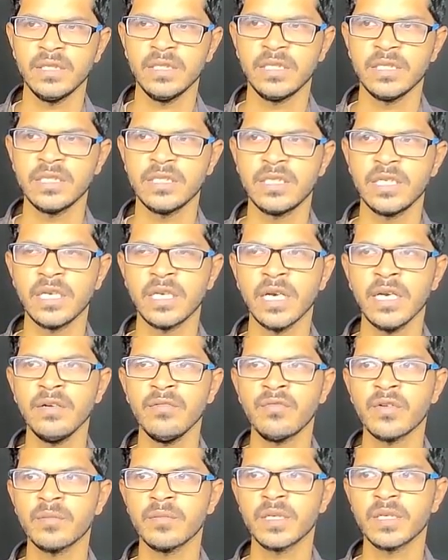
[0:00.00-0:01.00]
It is
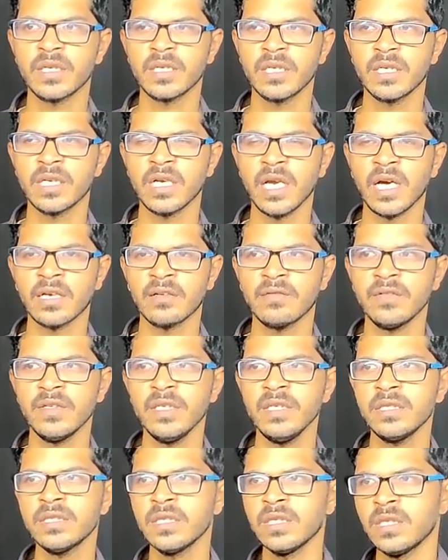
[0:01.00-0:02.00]
derived from the Greek
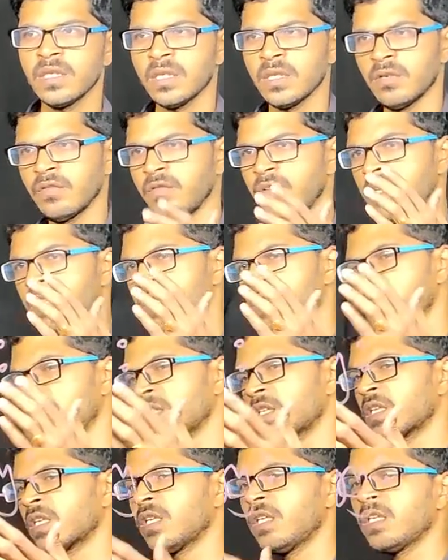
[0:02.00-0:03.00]
language, where
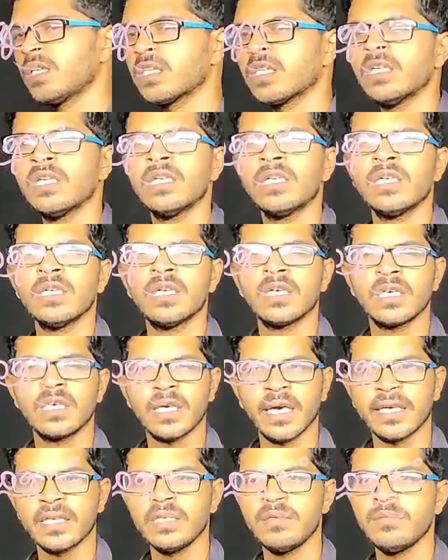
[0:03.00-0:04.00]
in Greek,
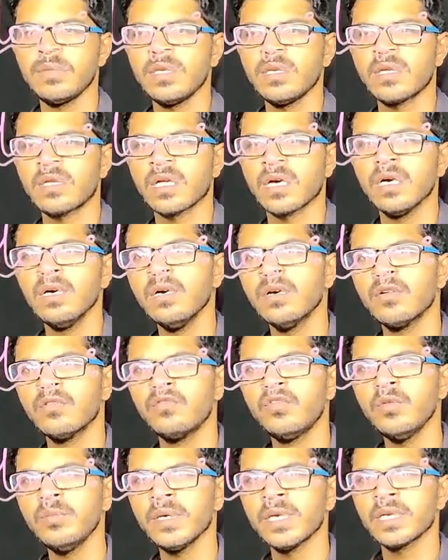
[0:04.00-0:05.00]
gyne means a
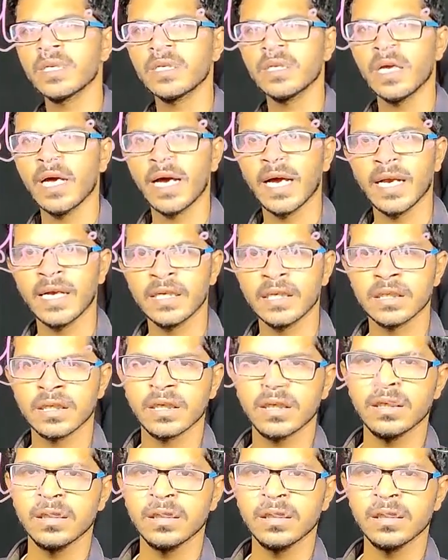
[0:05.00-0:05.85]
woman, and